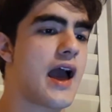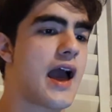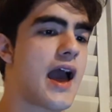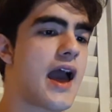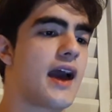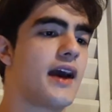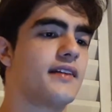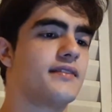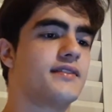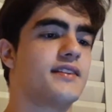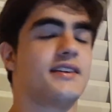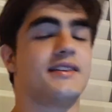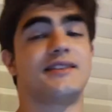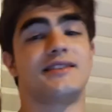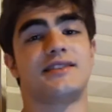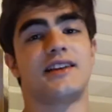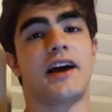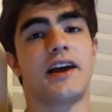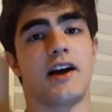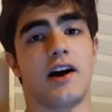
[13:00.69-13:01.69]
And
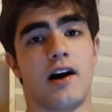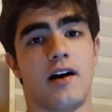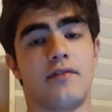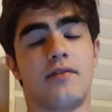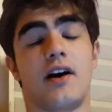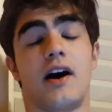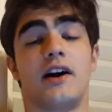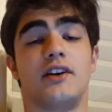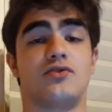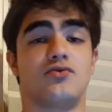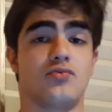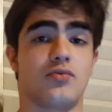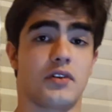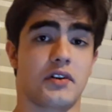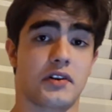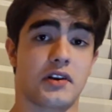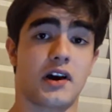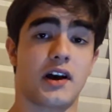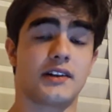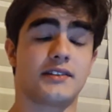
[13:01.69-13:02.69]
Sci-Hub, I swear
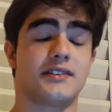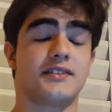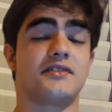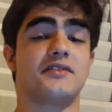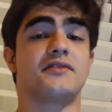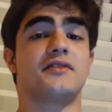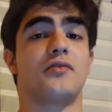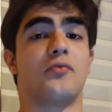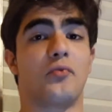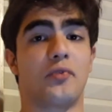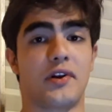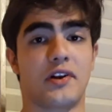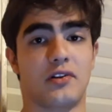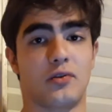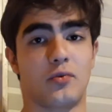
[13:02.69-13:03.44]
to God, this is a real